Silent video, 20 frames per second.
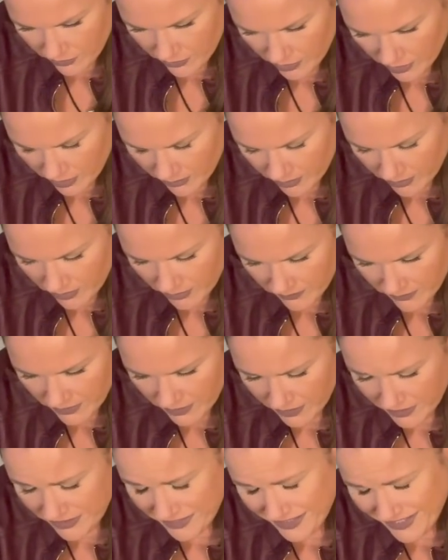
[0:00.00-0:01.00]
job, whoever
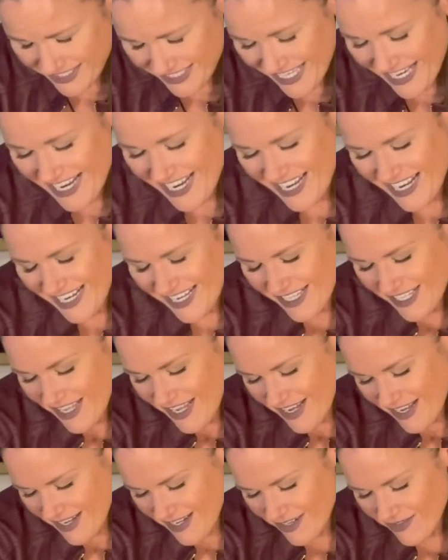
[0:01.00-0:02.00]
that is.
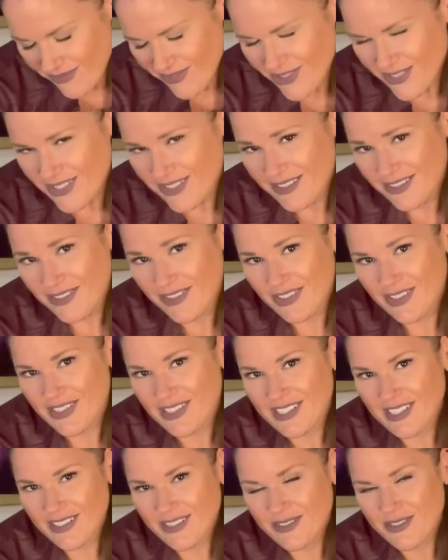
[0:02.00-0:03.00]
Yay, at first a little
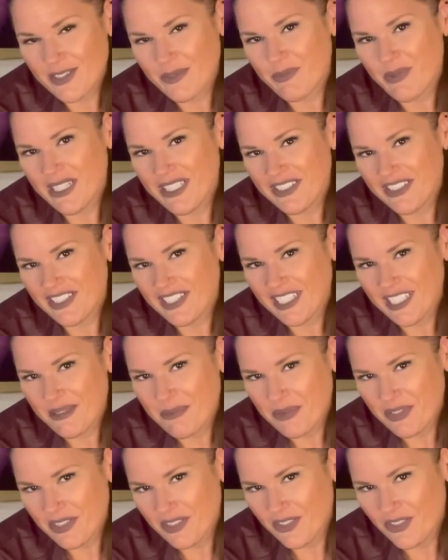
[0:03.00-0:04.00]
concerned with the Page of
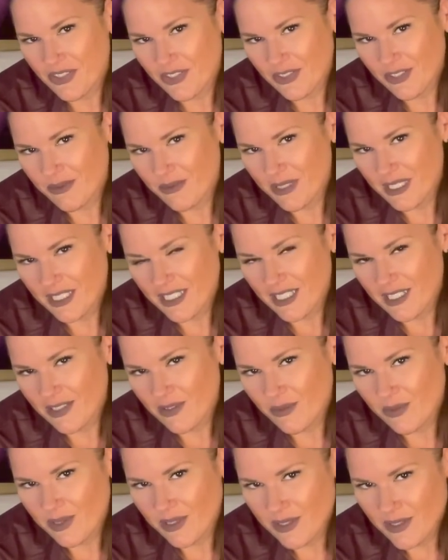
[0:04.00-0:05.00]
Cups, and you're showing me a King
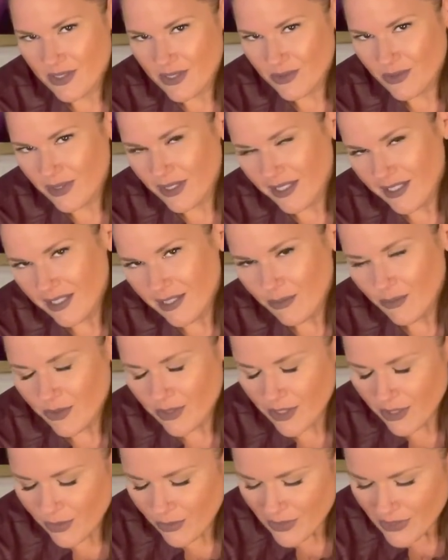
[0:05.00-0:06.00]
of Wands. Okay, we're
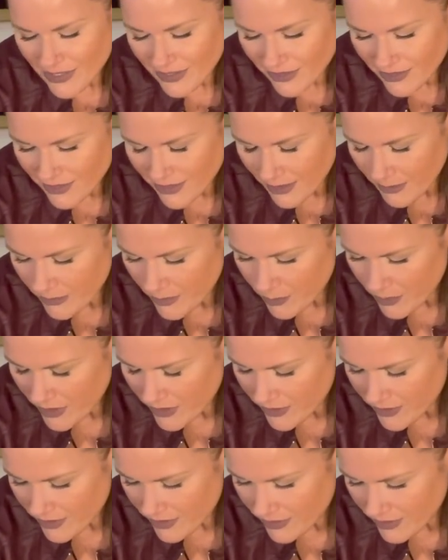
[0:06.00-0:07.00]
not always in the same
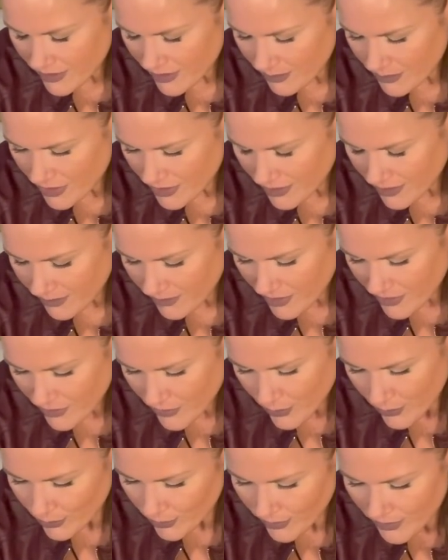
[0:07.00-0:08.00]
space at the same time. That's
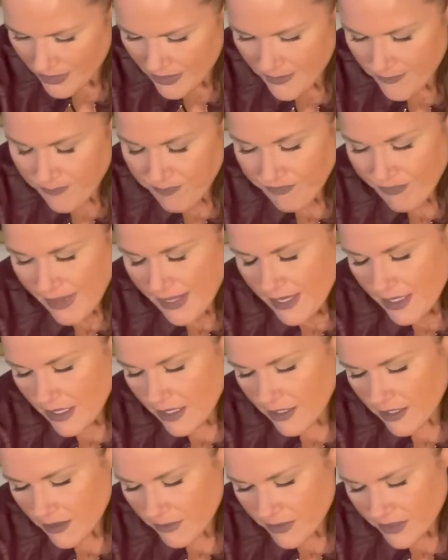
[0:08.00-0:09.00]
cool.
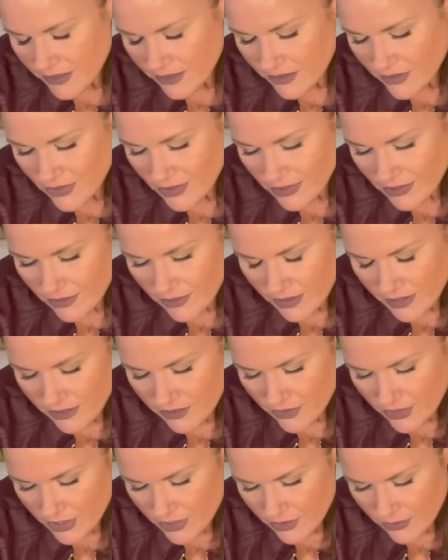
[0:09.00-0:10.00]
But literally, their
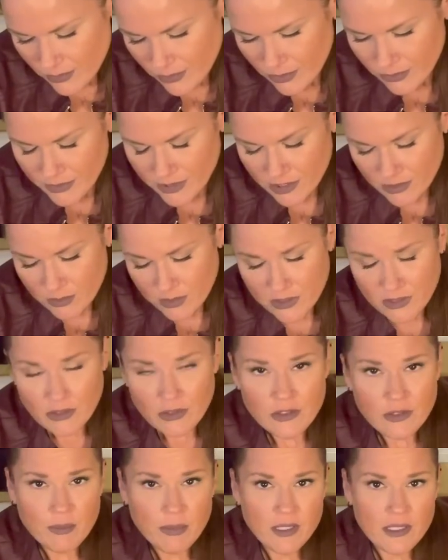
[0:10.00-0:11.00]
energy is warming up in
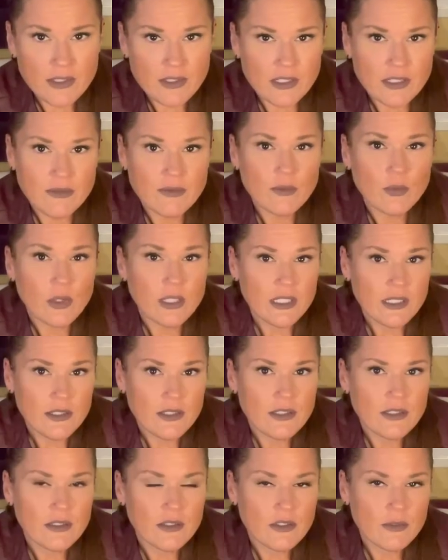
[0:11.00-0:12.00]
all the positive
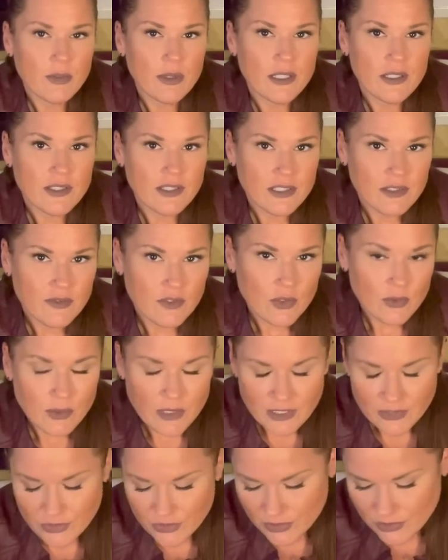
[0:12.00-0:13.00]
ways and all the positive
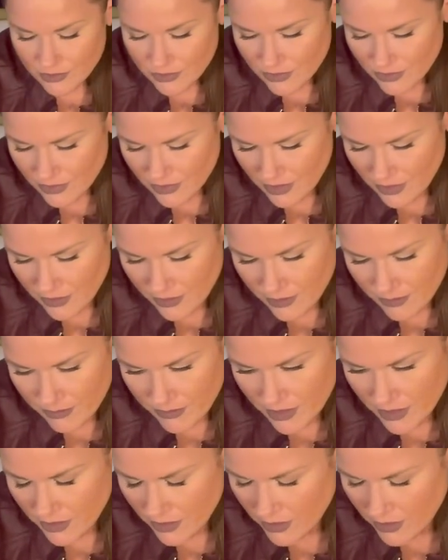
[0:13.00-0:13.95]
directions. I